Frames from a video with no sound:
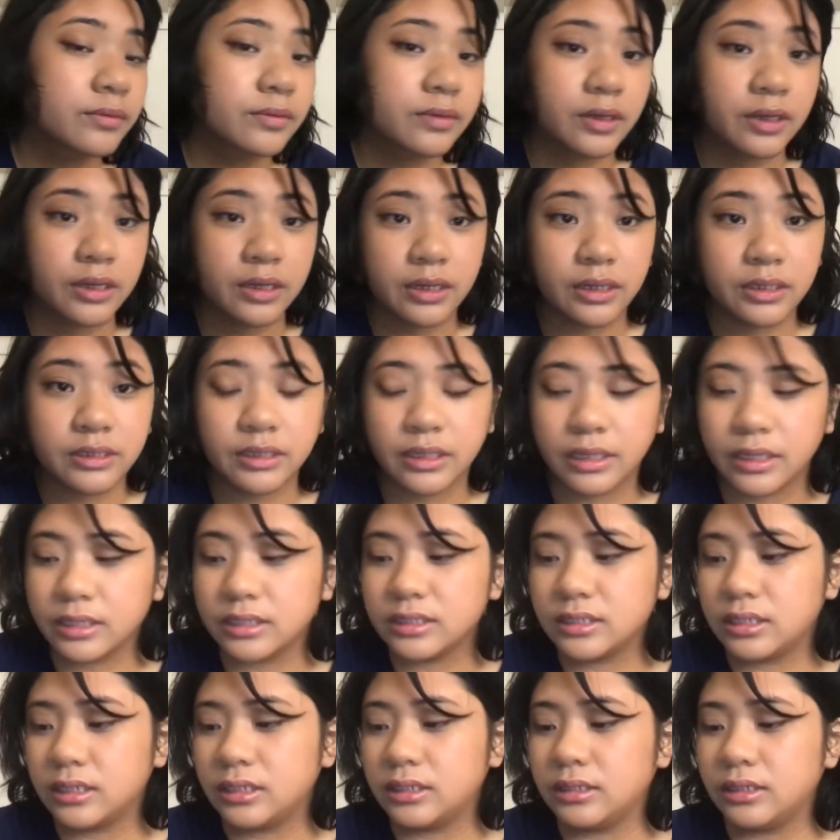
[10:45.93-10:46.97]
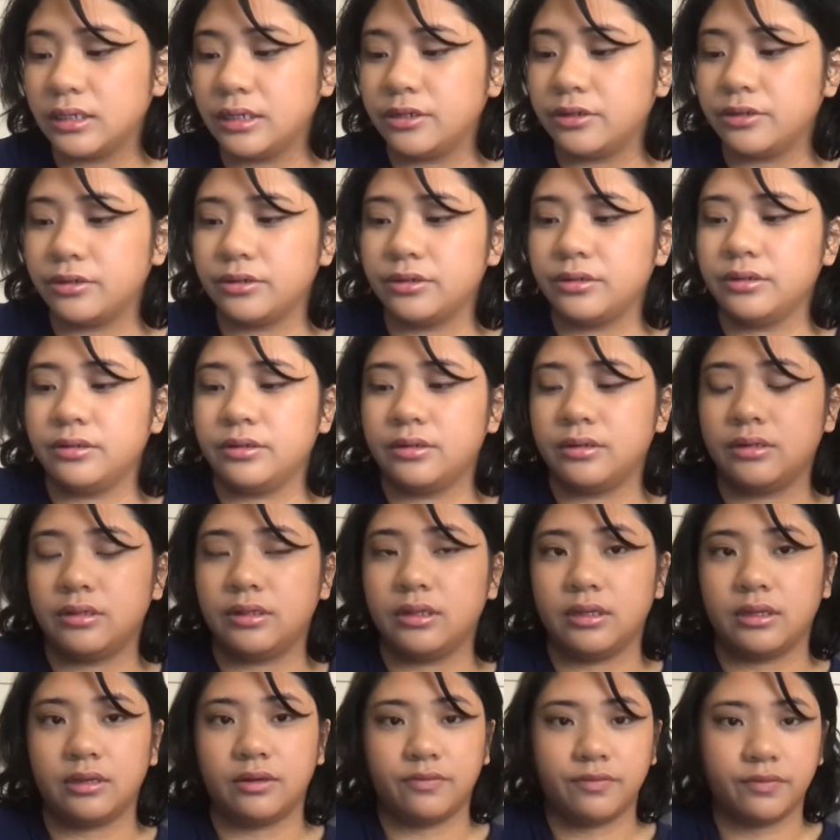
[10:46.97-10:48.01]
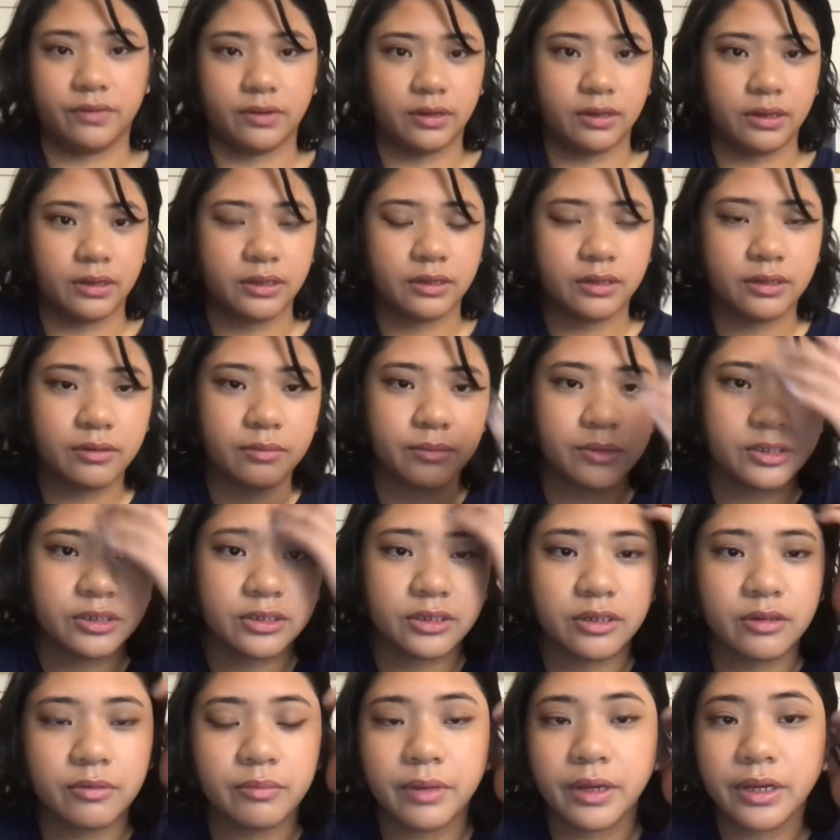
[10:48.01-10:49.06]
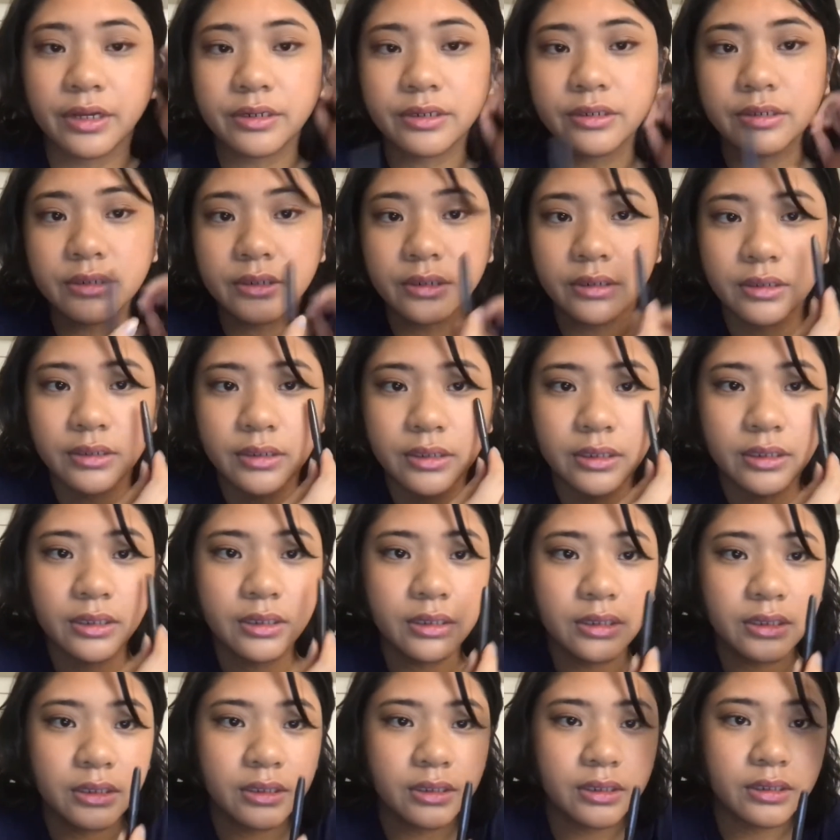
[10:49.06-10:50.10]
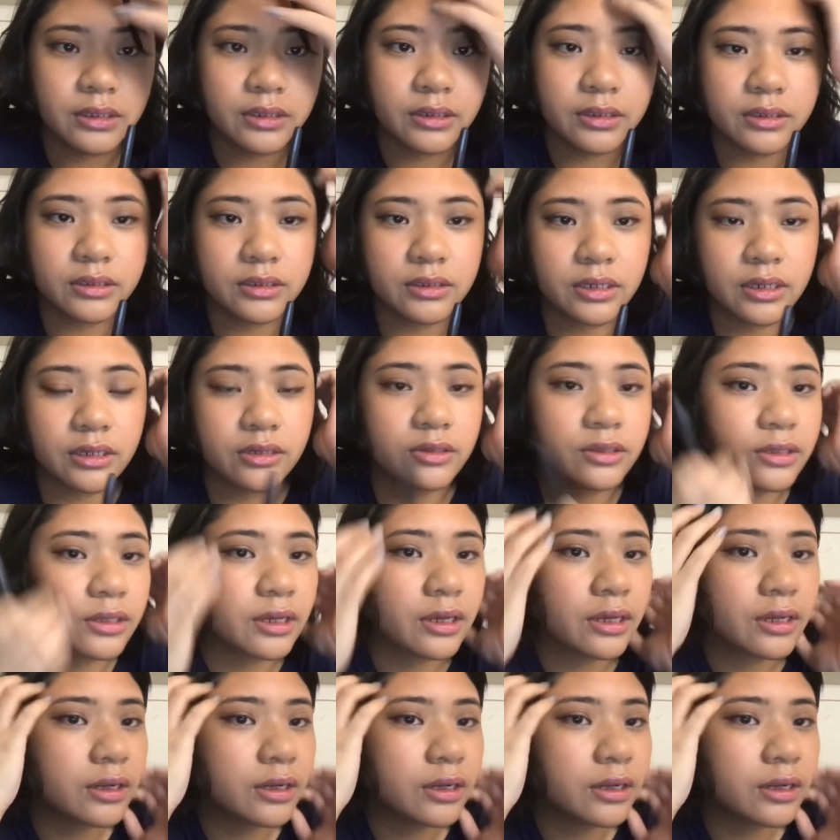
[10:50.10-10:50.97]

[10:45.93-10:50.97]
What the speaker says: And as an accent liner, like I forgot, you try to match the sides of that